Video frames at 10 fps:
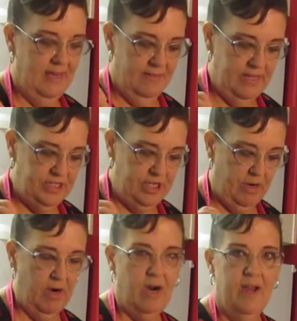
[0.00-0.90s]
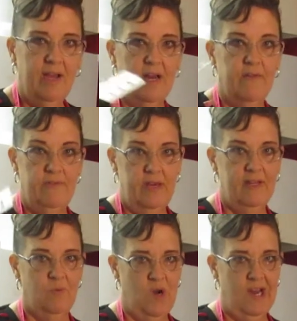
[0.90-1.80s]
This year I got a
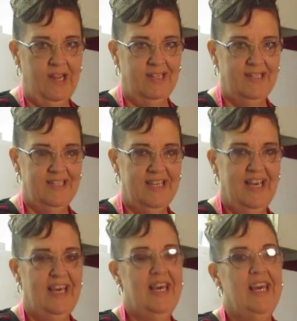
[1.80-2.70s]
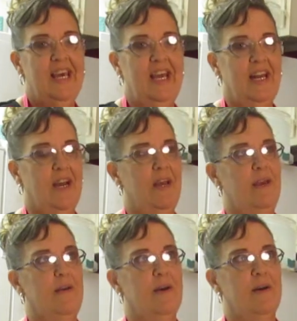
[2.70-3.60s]
vegan wine, and
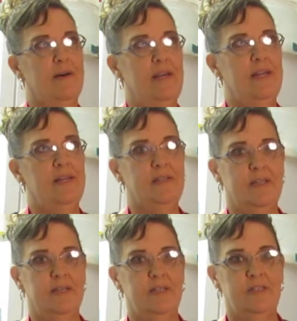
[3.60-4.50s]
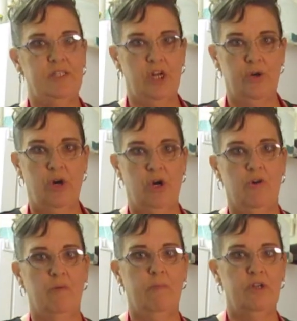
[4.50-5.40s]
it is a Sutter
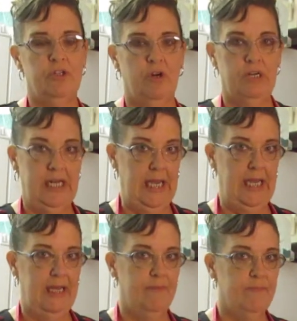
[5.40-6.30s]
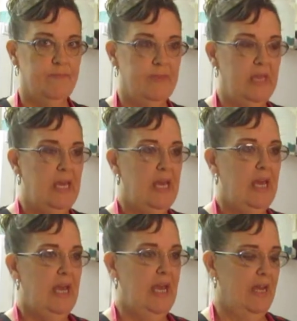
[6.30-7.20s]
Home Chardonnay,
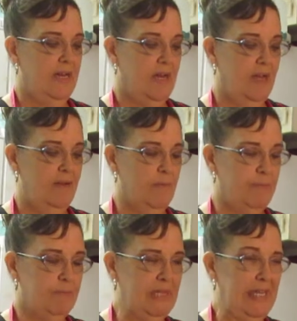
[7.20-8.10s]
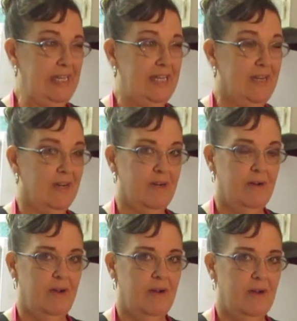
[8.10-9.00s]
and I blended
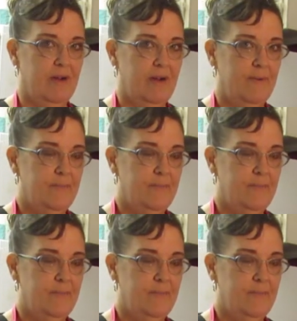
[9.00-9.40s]
a